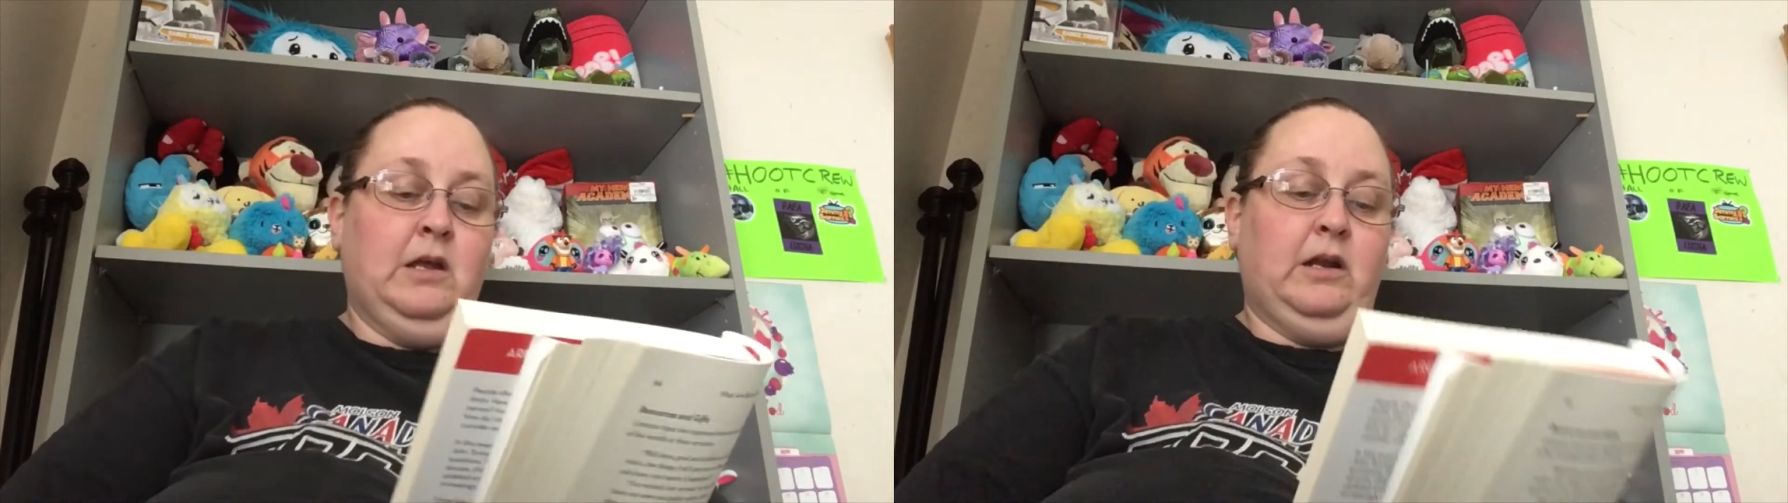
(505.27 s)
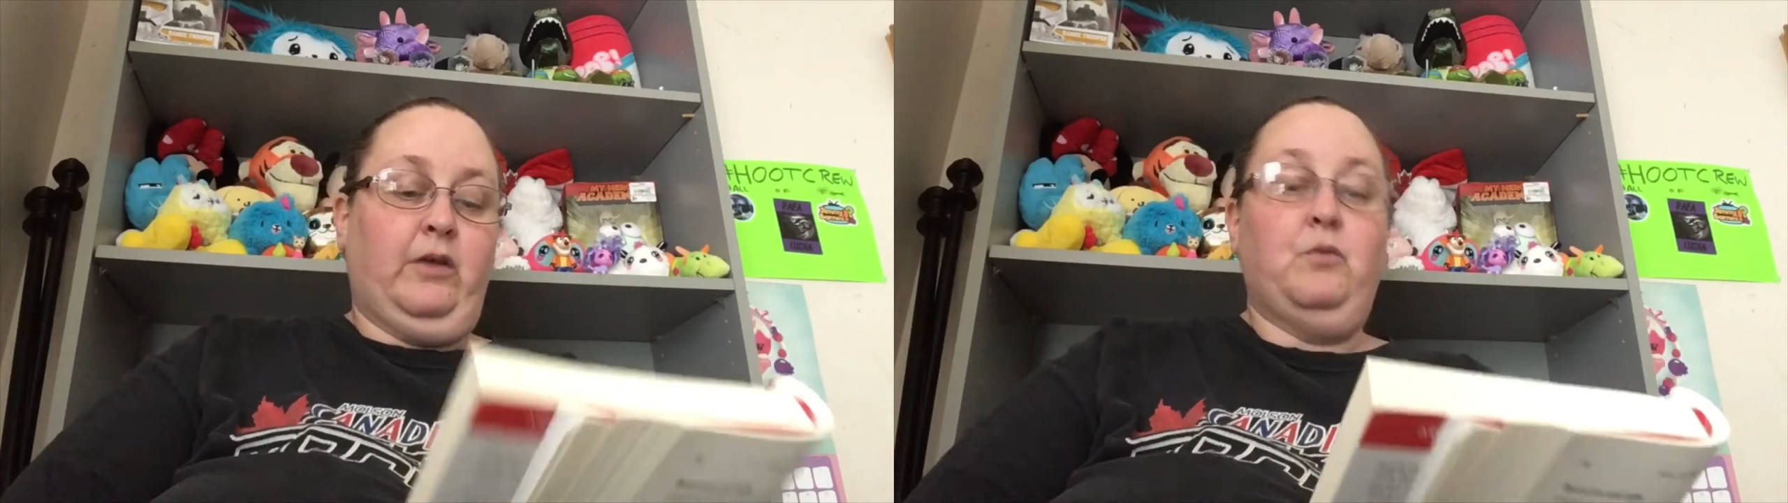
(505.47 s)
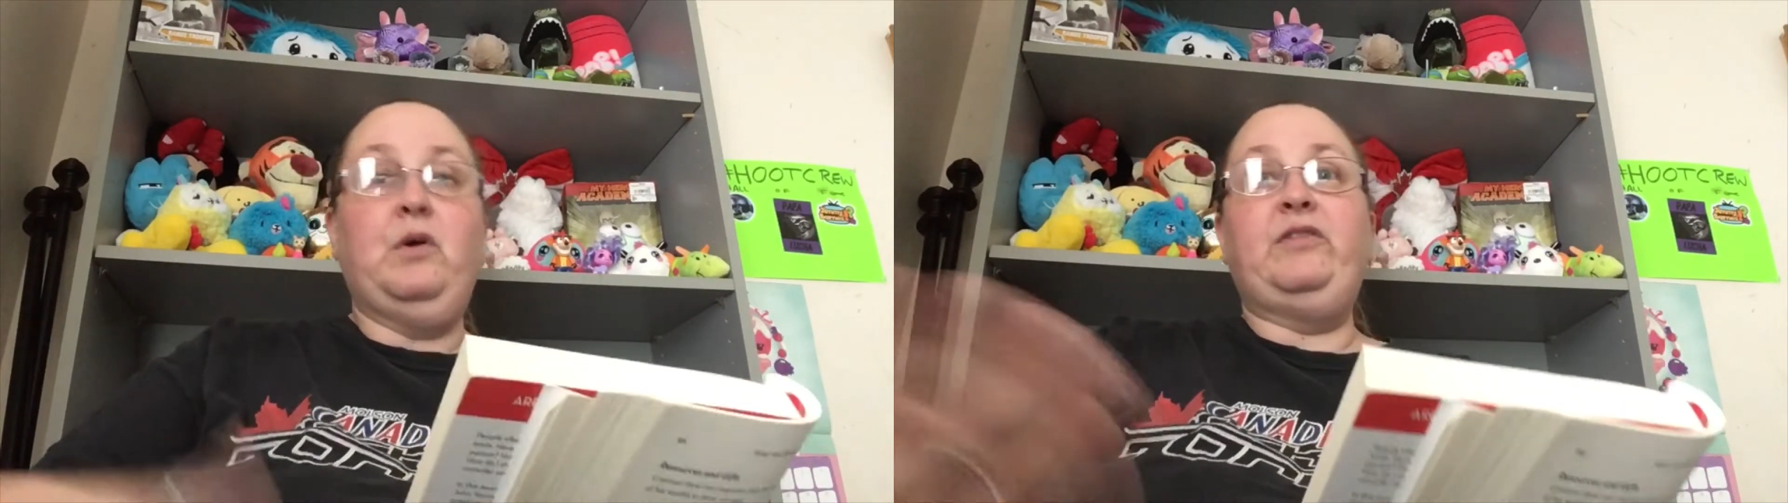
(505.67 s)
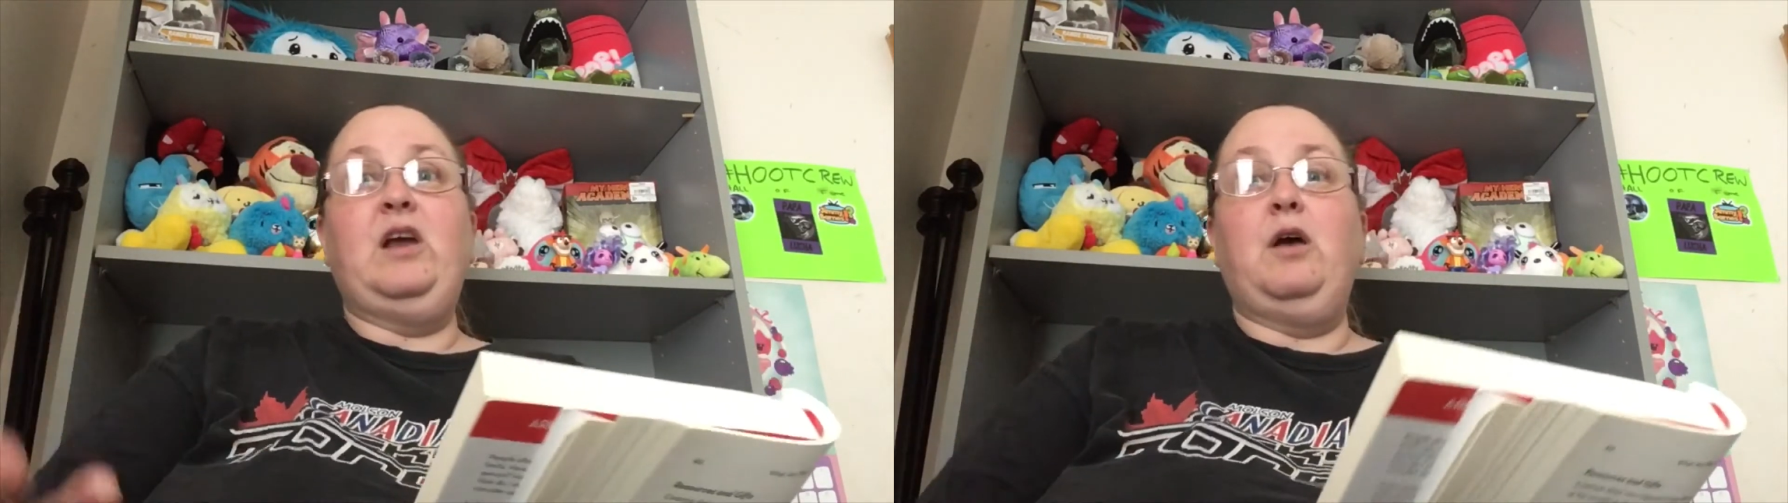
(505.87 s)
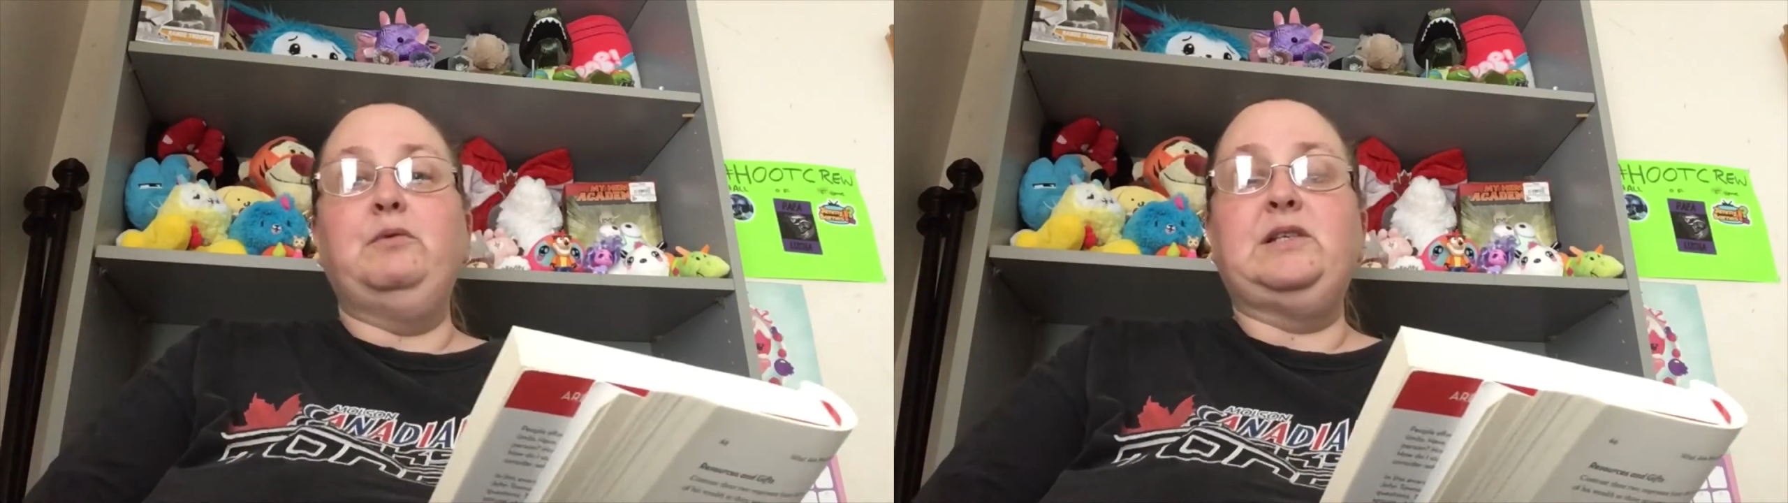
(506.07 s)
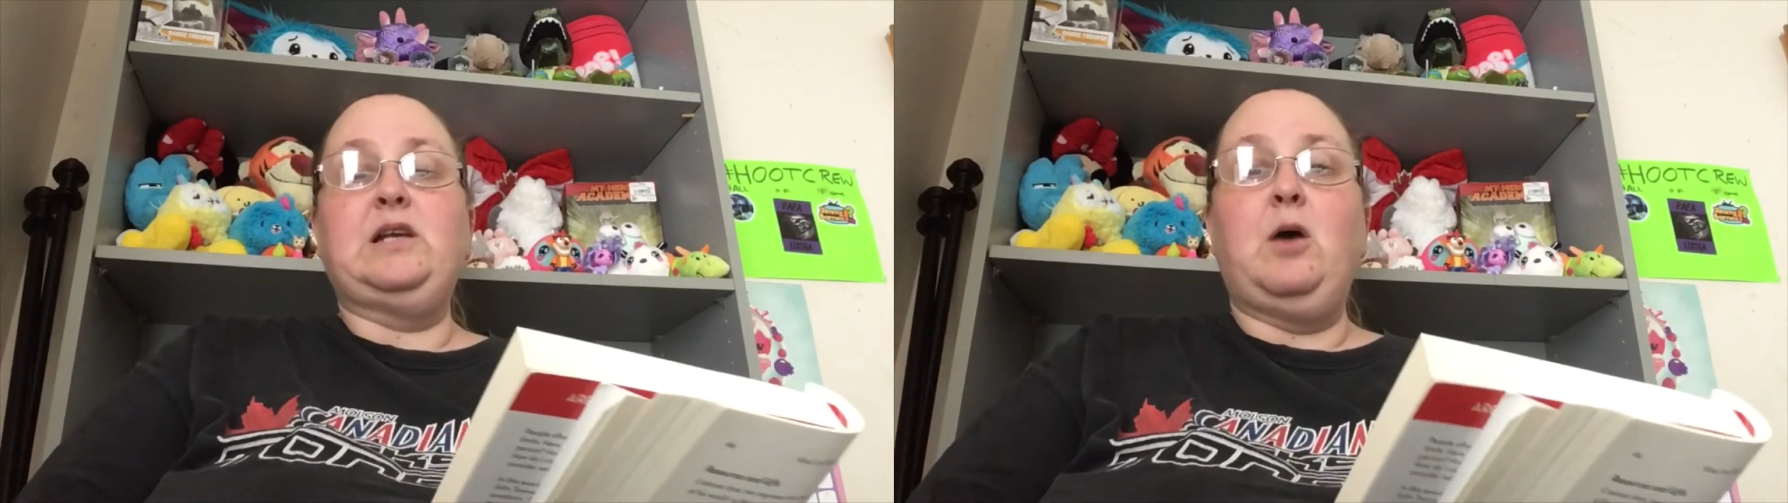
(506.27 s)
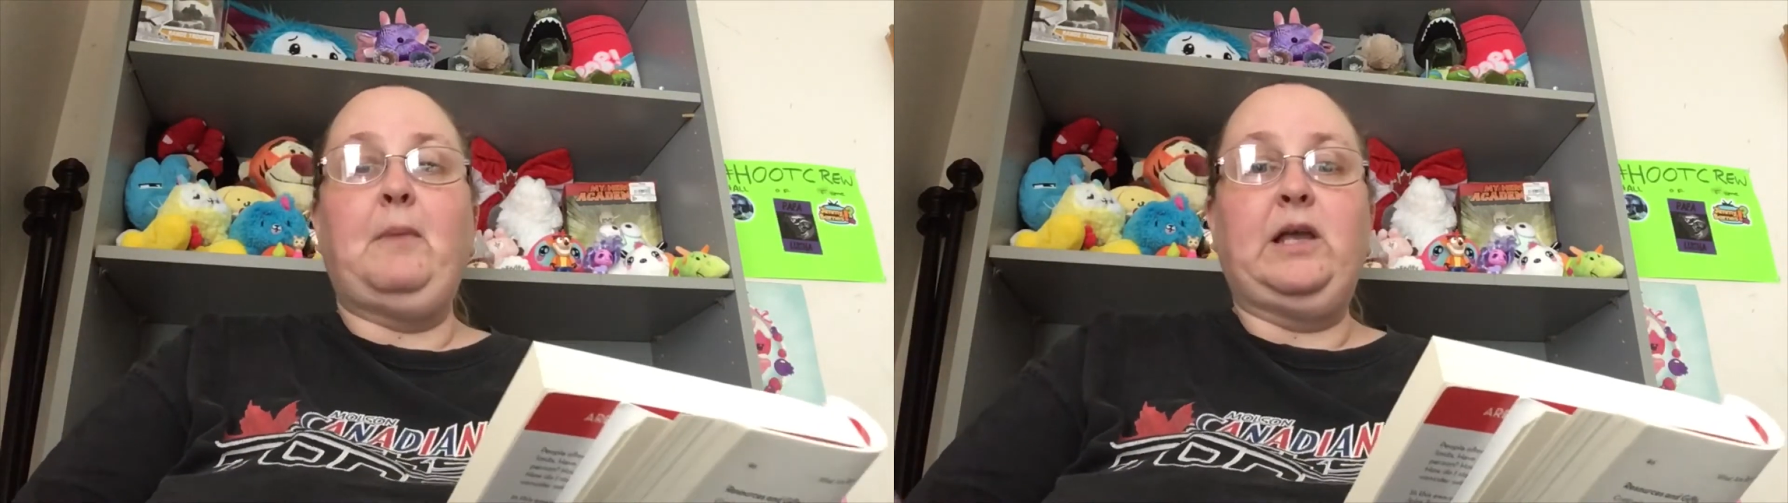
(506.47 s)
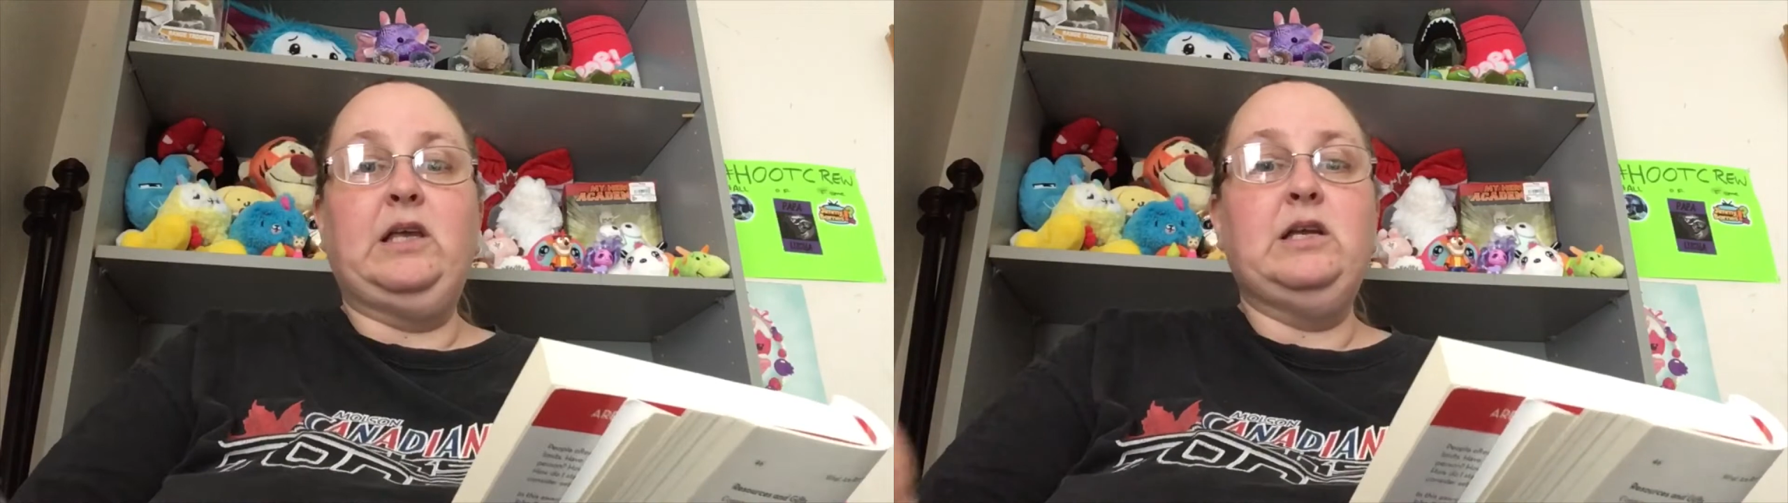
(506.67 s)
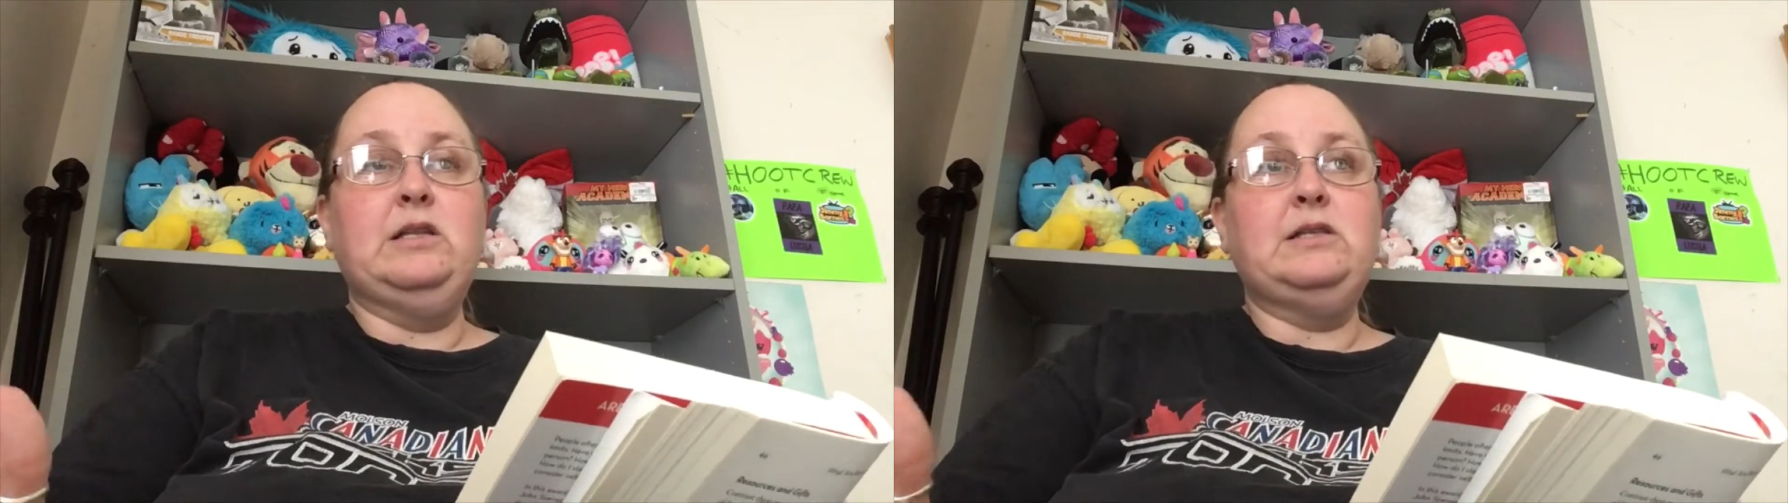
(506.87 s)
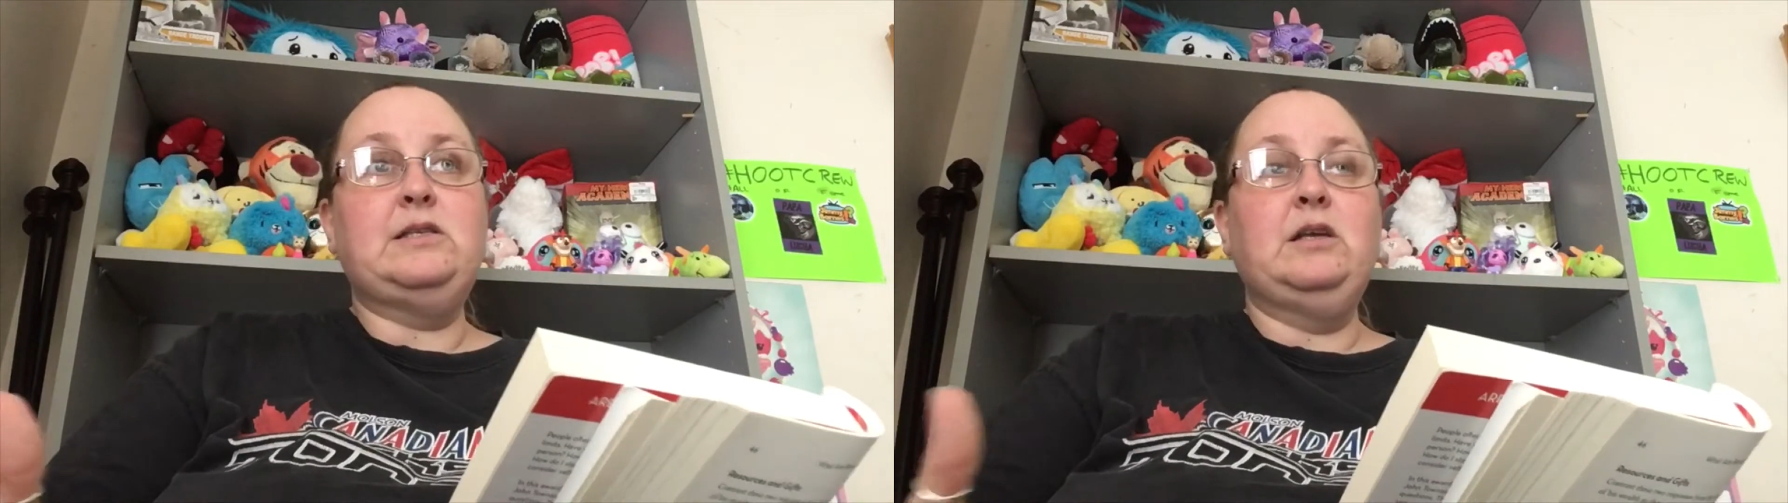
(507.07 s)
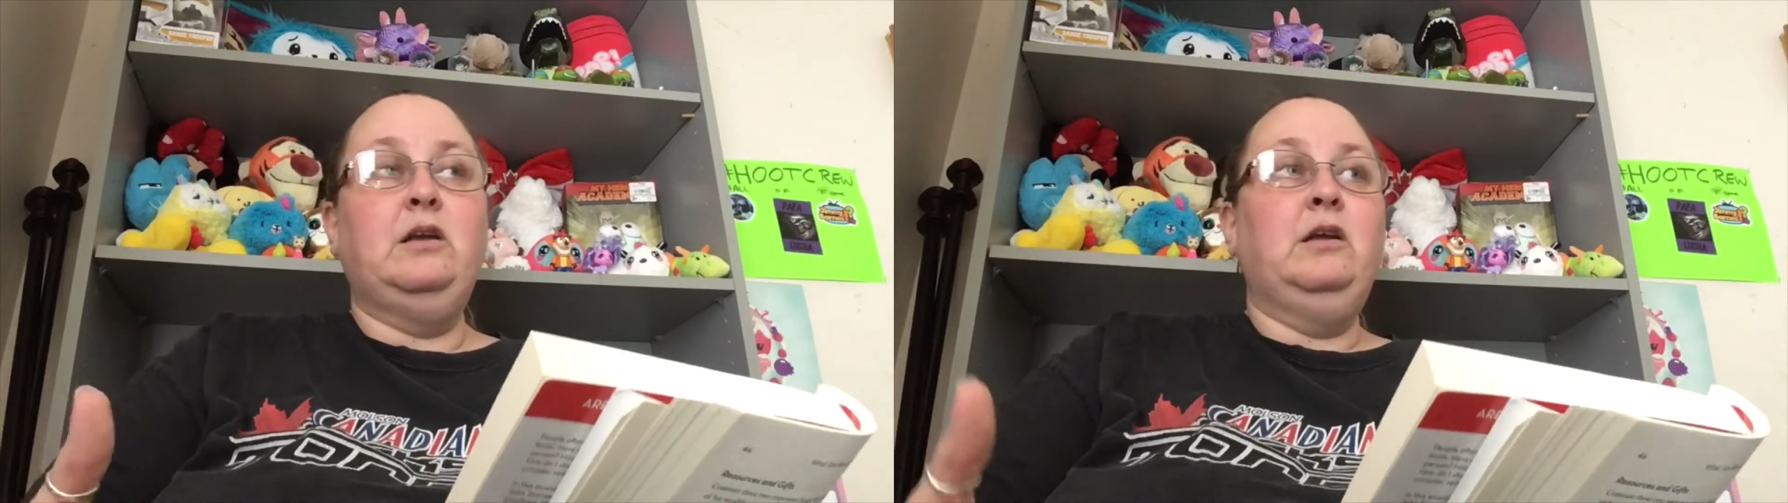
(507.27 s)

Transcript: Now, the one thing I always tell my kids,